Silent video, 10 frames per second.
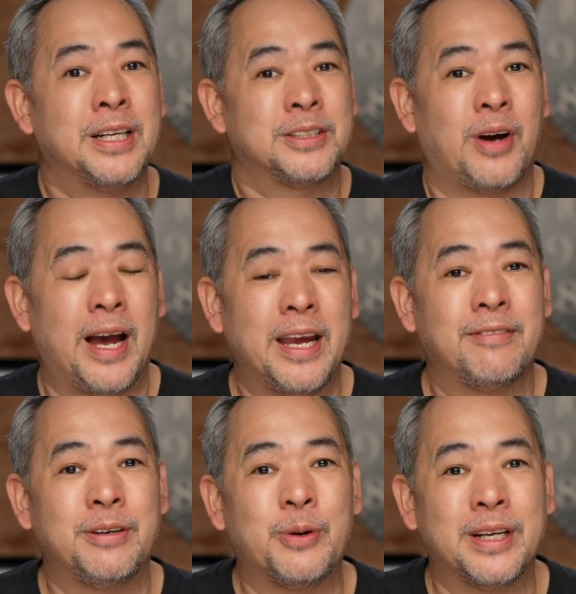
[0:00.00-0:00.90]
So hi
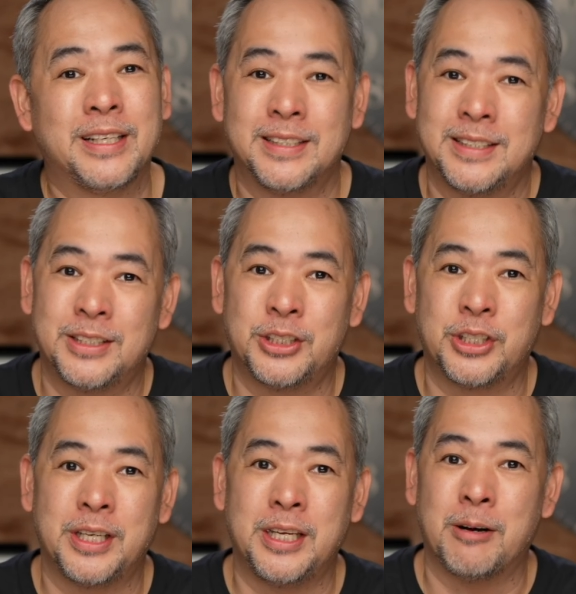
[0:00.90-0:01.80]
everyone, this is
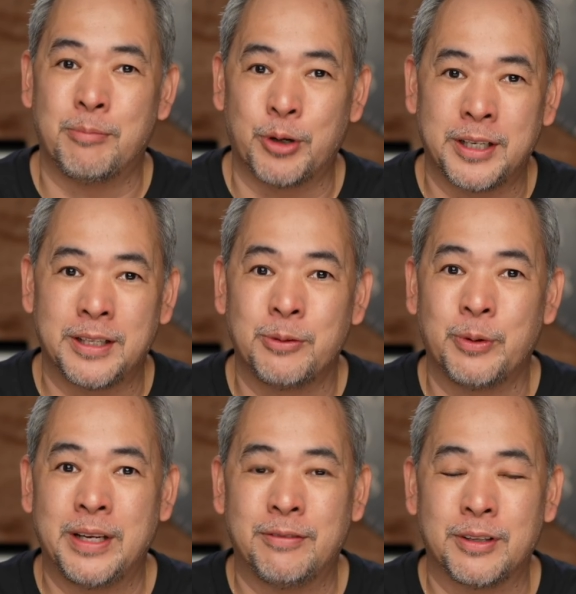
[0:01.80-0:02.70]
Jiggy, a portrait and
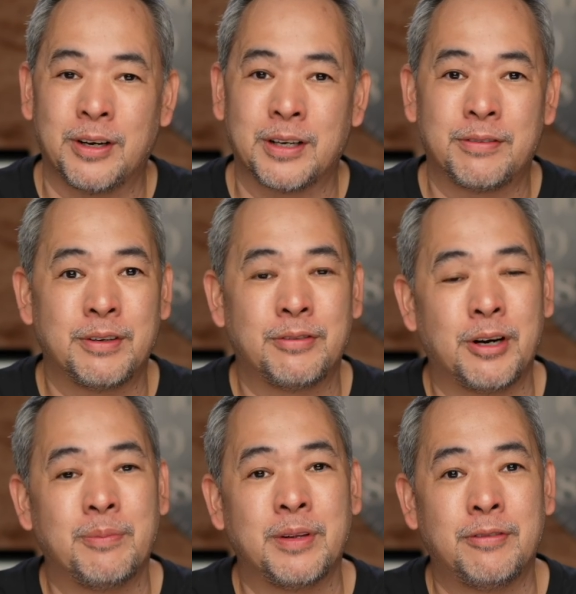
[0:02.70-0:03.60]
wedding photographer
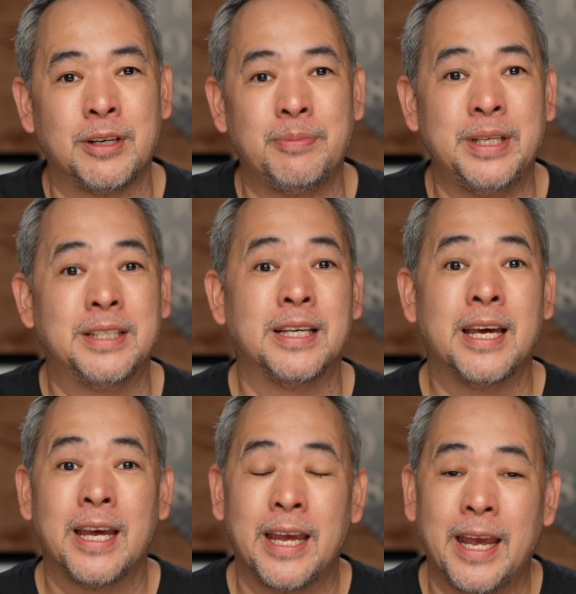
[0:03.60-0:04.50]
from the Philippines,
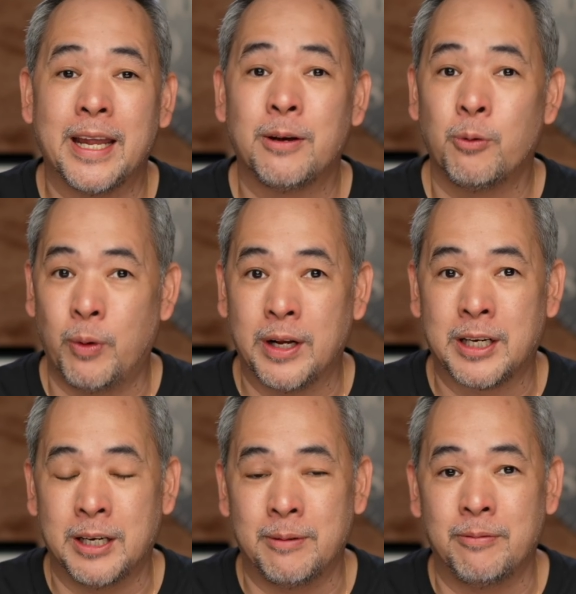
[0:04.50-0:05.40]
and
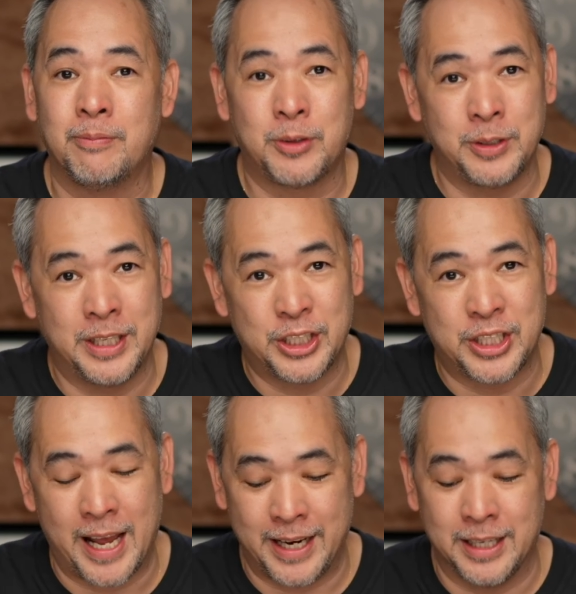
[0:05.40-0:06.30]
welcome to the
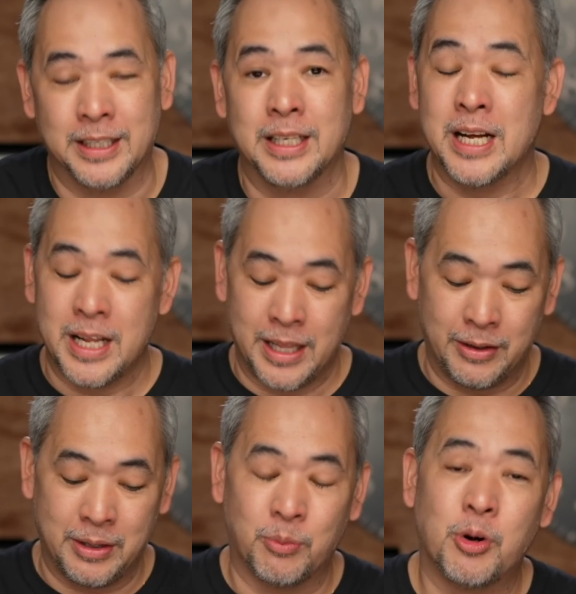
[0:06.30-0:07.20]
channel.
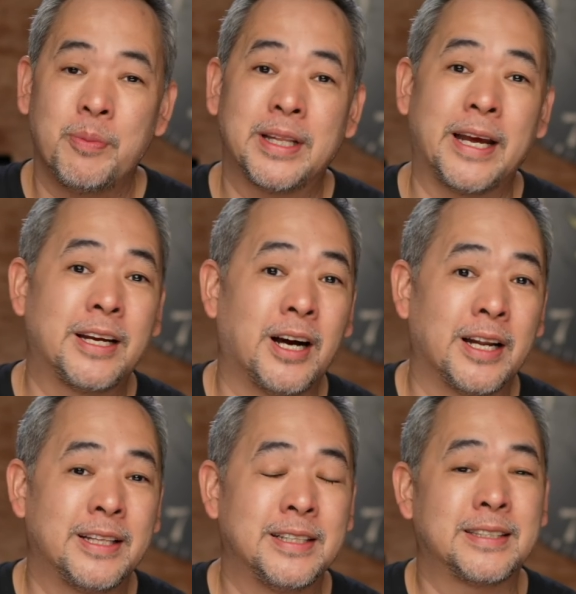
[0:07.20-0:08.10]
Now the moment I
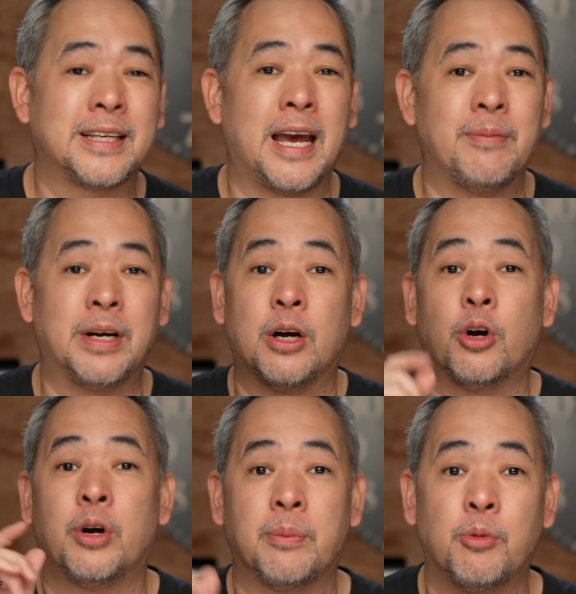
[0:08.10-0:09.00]
got this camera,
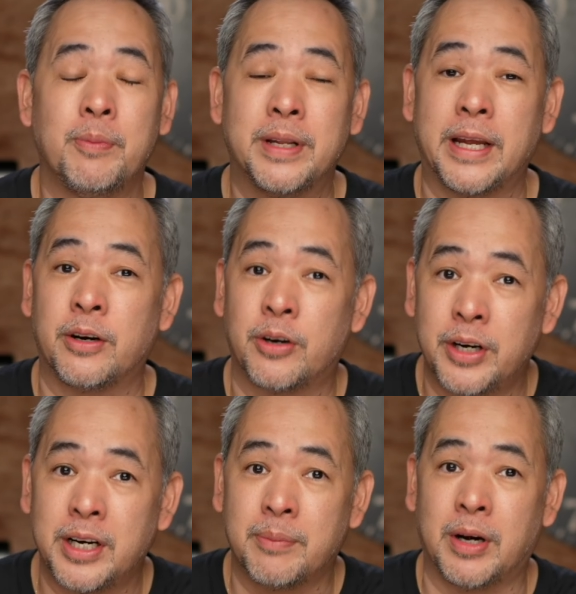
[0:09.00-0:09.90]
or the moment I
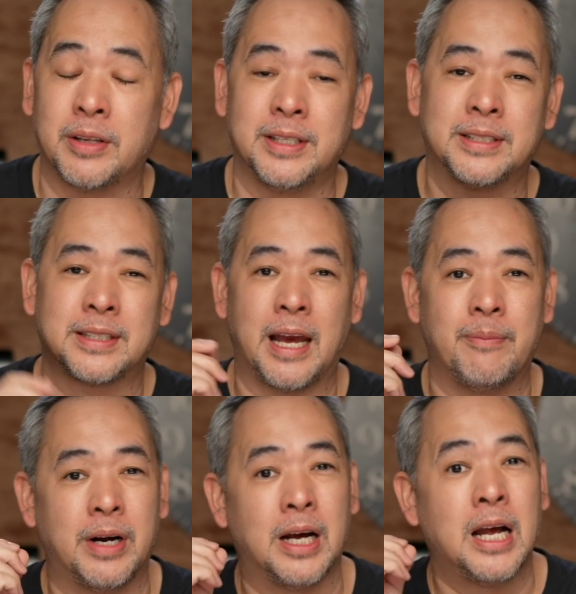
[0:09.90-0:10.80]
heard about this
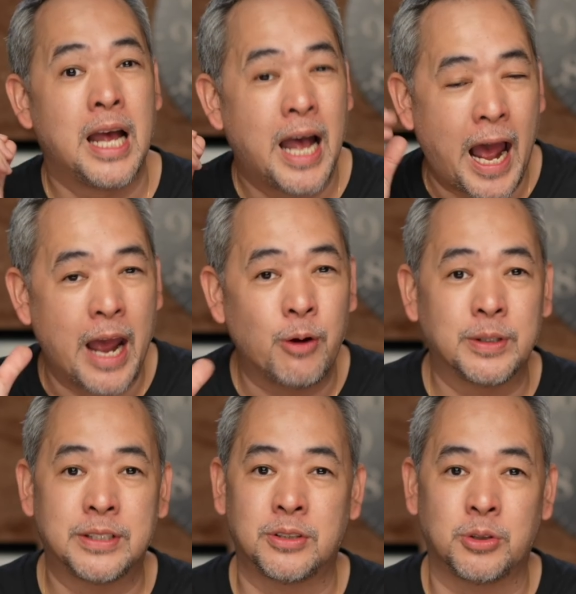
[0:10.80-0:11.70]
camera, I
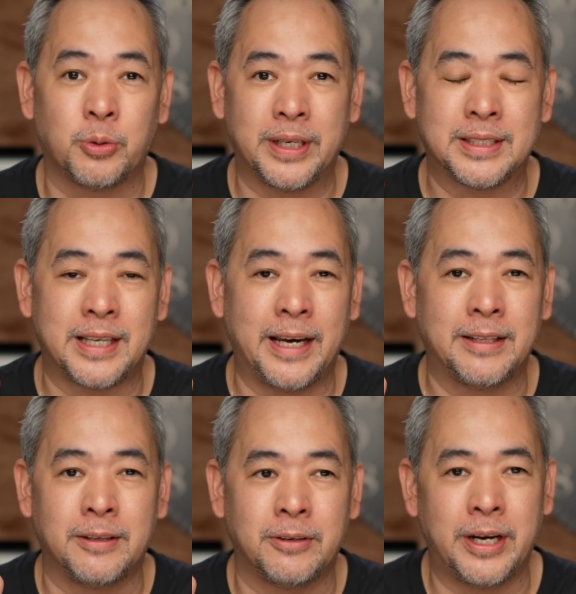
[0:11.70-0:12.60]
was so
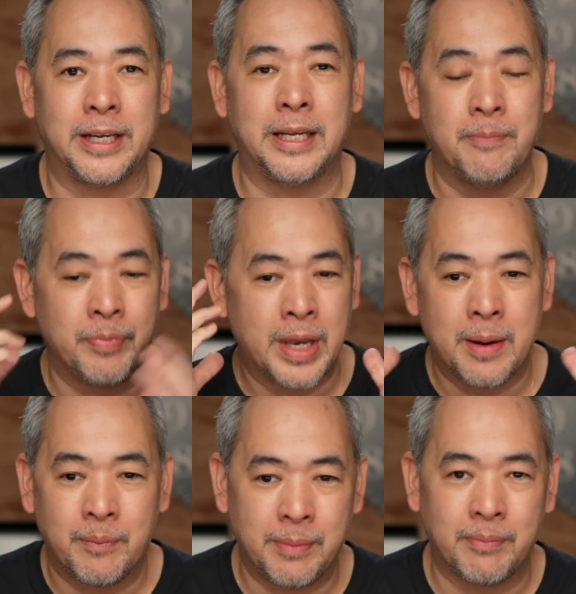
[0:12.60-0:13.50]
excited already.
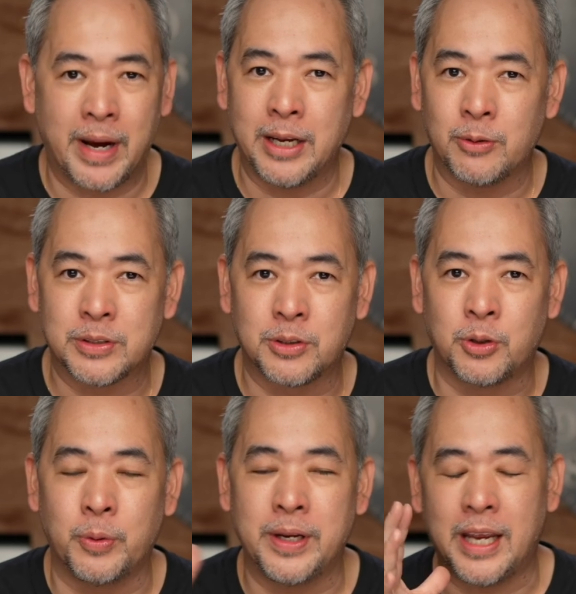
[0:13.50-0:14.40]
My mind was
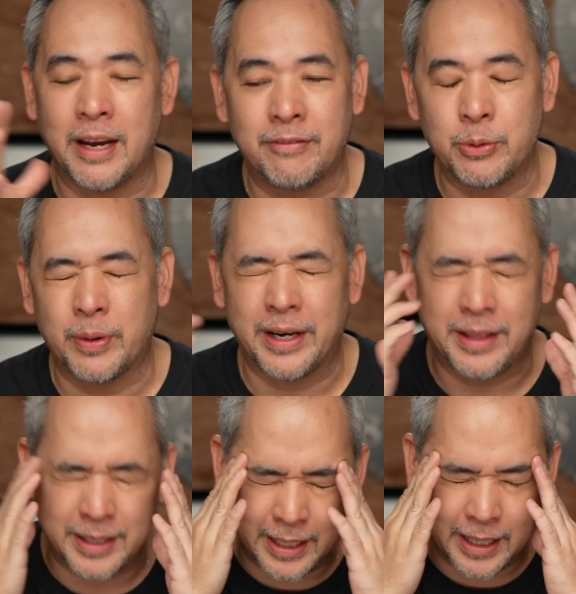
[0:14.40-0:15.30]
going everywhere
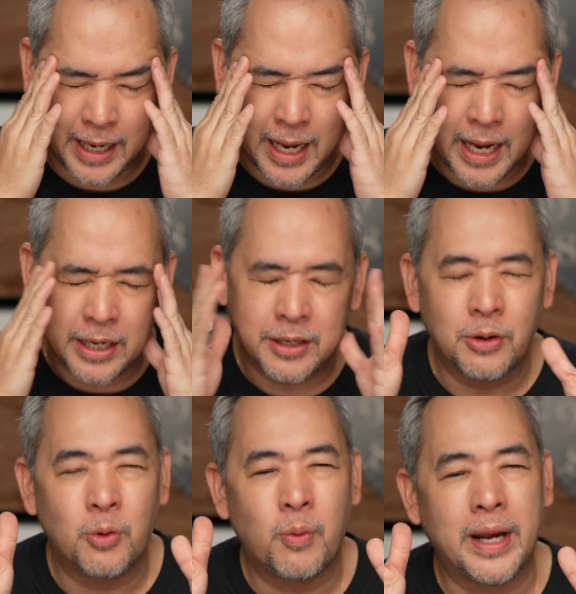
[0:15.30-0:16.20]
thinking, you
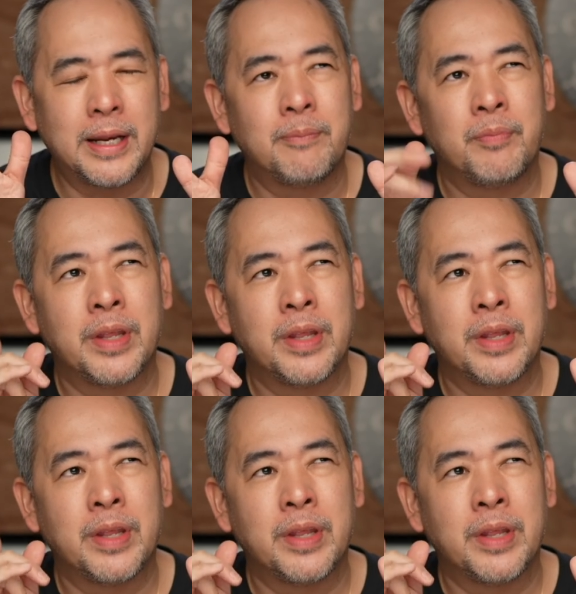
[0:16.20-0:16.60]
know what?